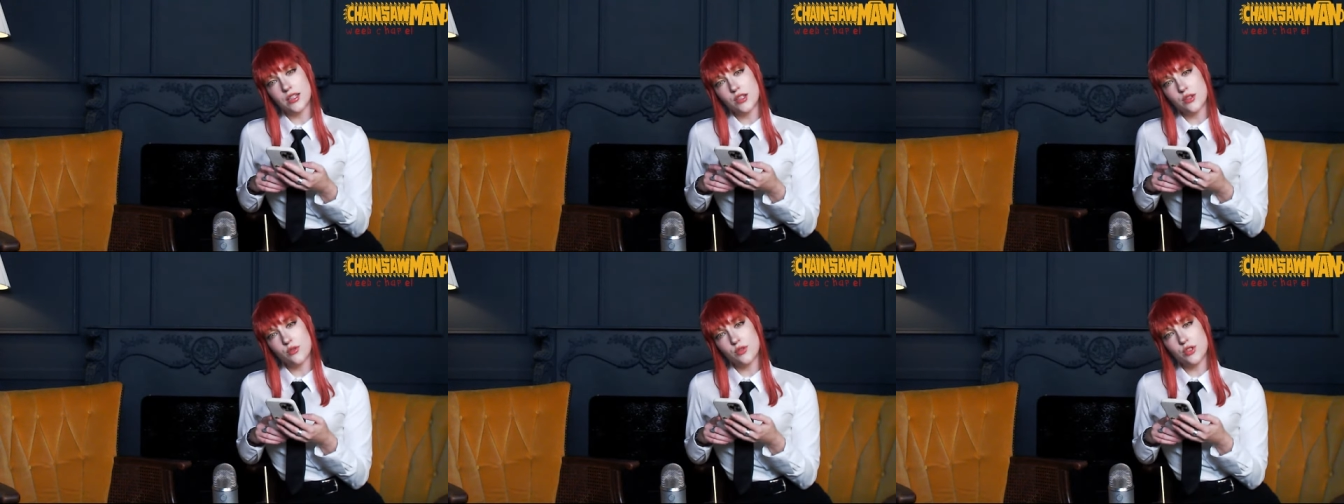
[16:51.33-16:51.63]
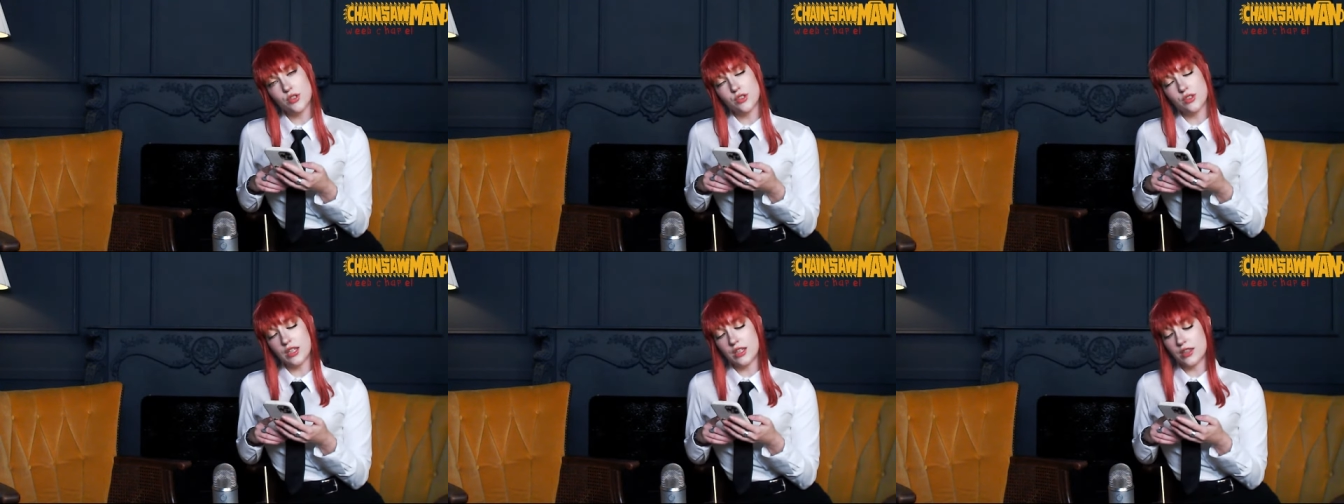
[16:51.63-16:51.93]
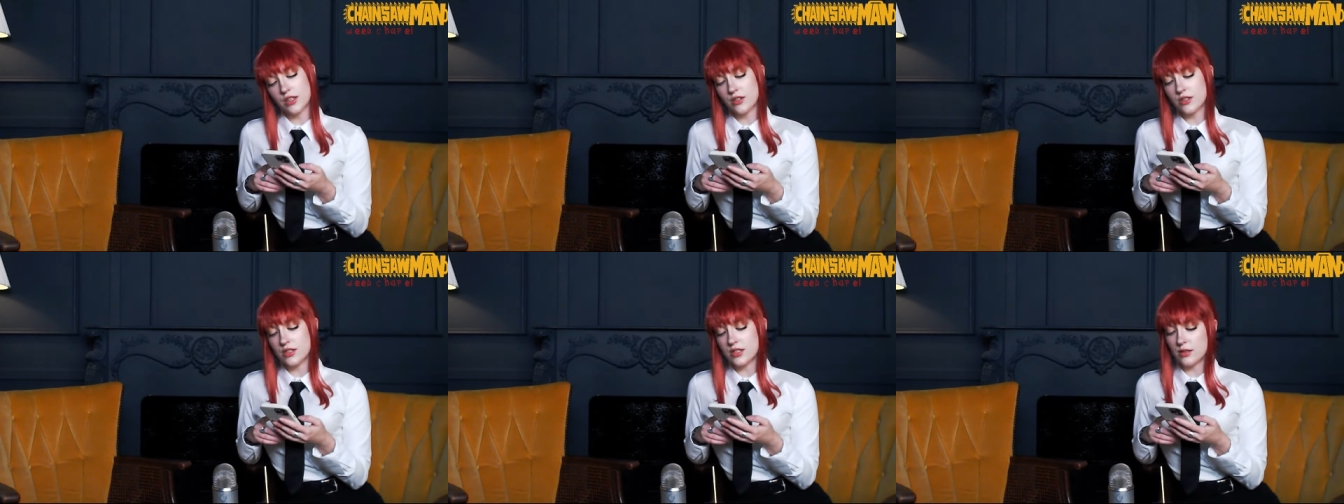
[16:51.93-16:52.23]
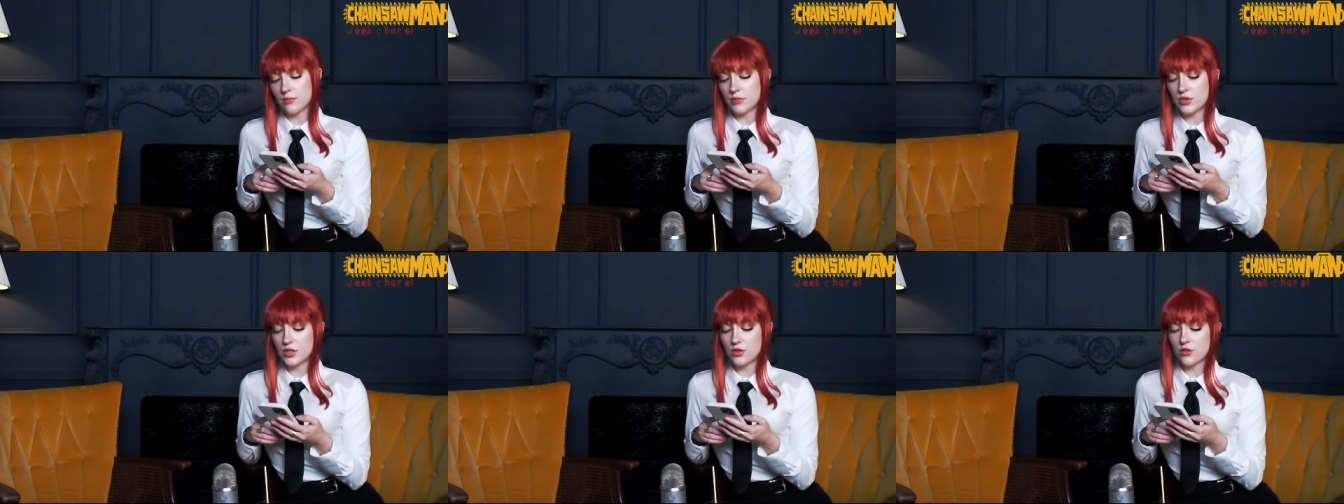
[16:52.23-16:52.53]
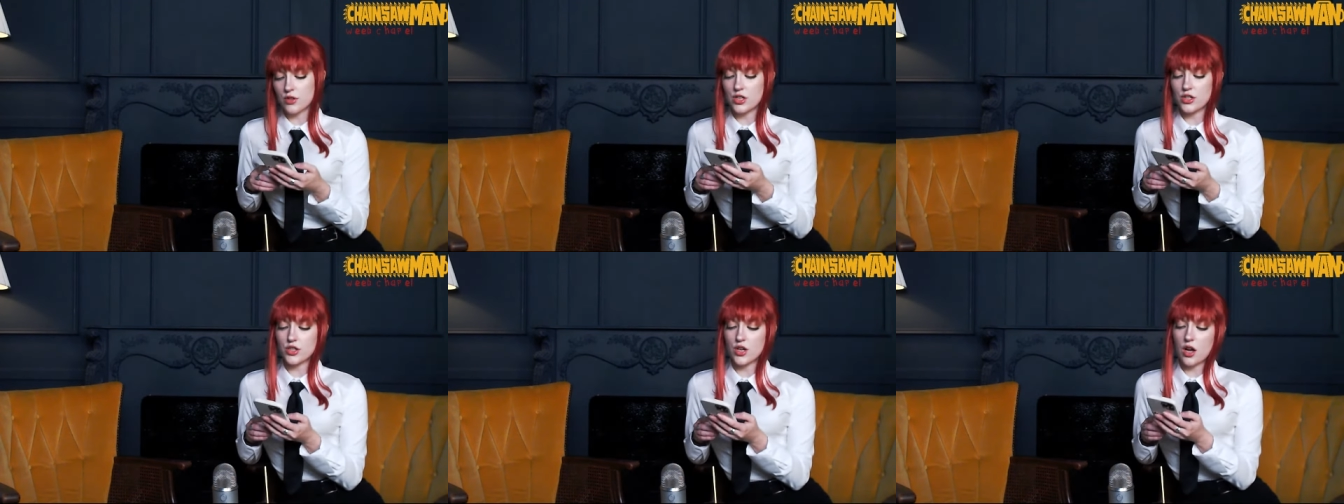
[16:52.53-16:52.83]
Usually there's some
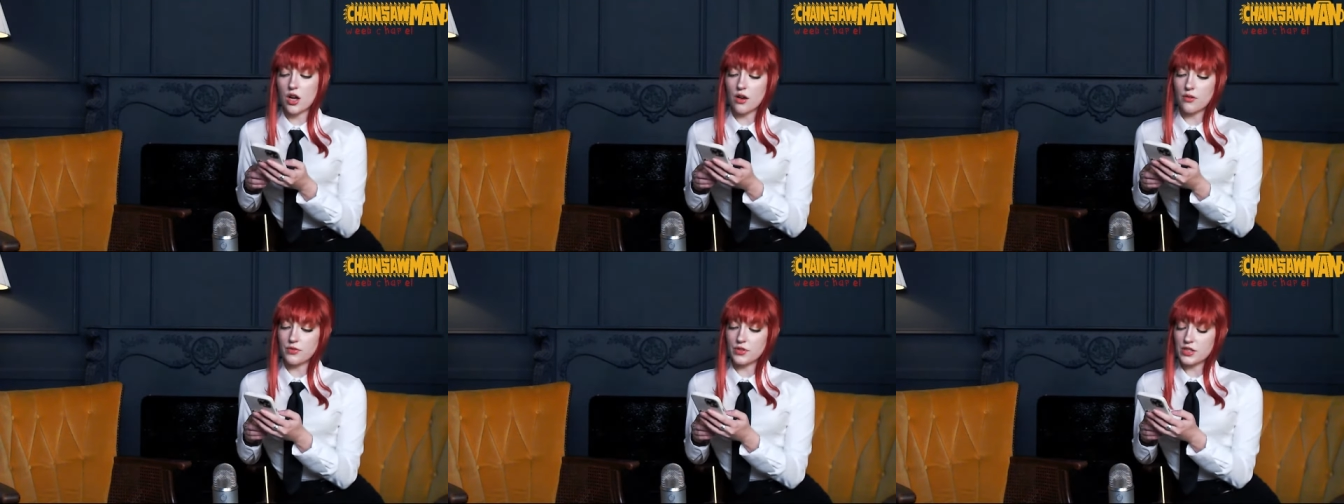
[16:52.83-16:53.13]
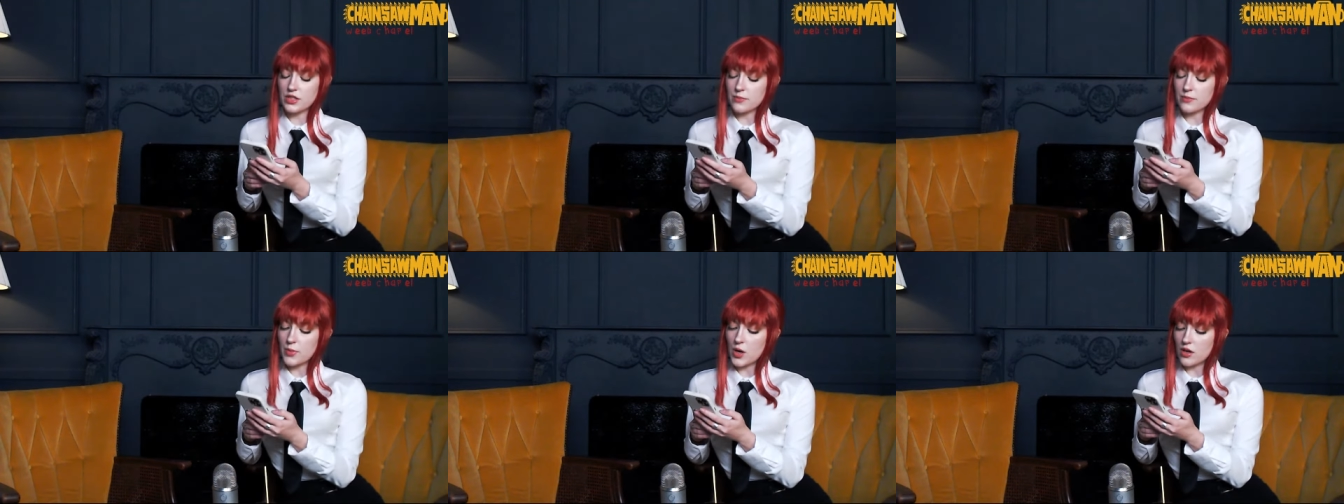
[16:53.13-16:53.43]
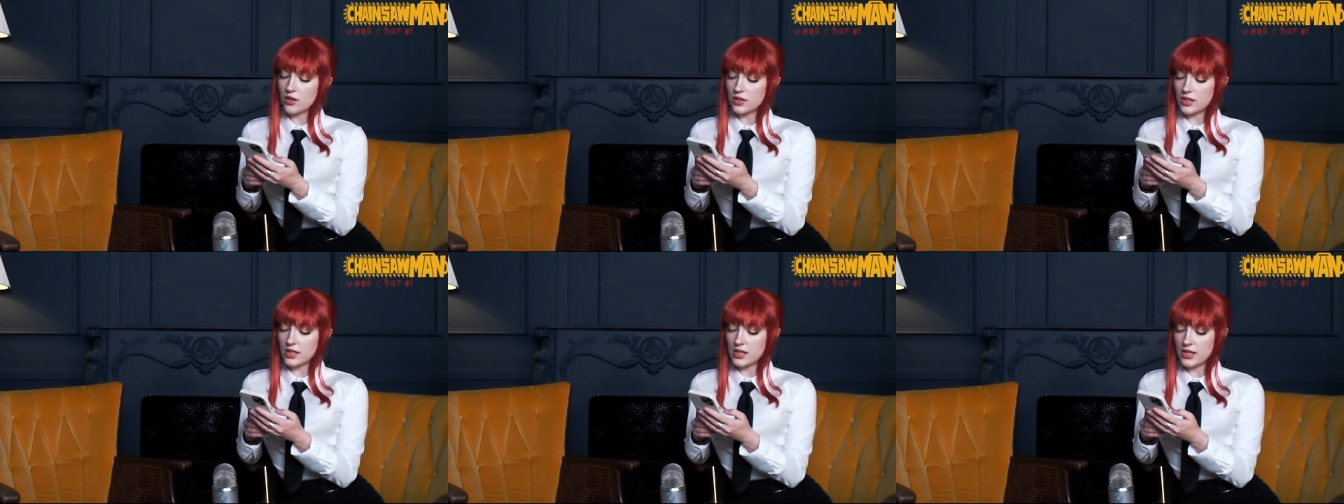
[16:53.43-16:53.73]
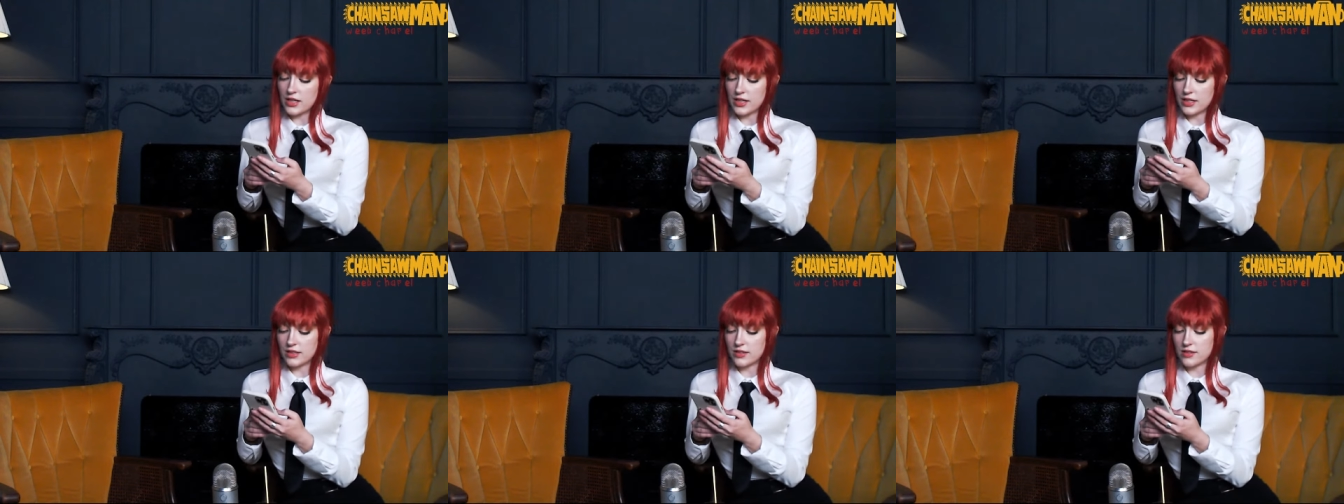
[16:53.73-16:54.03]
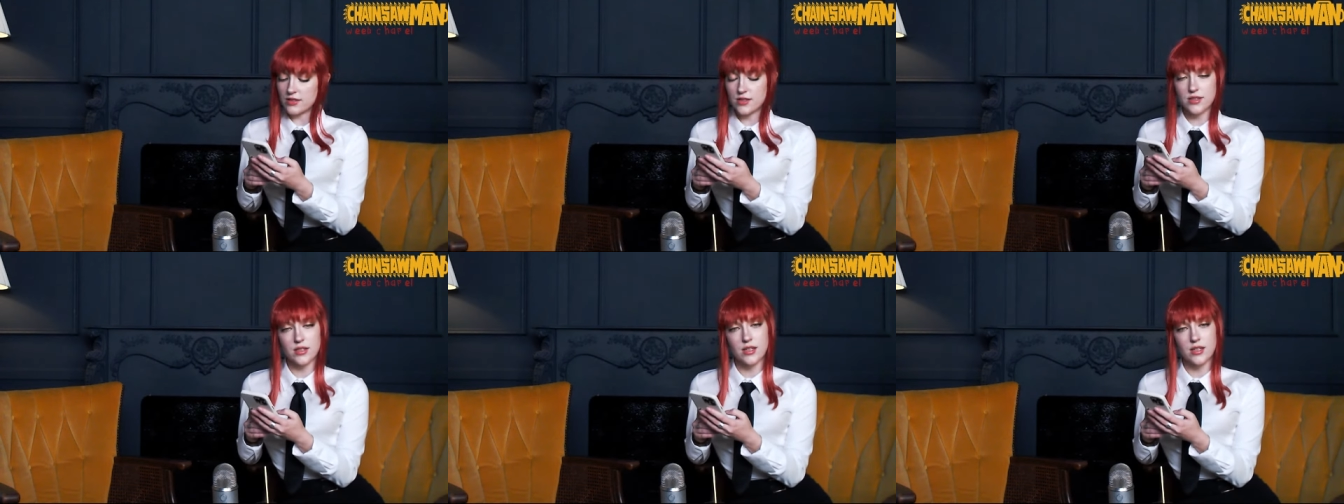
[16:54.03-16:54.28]
strange office party and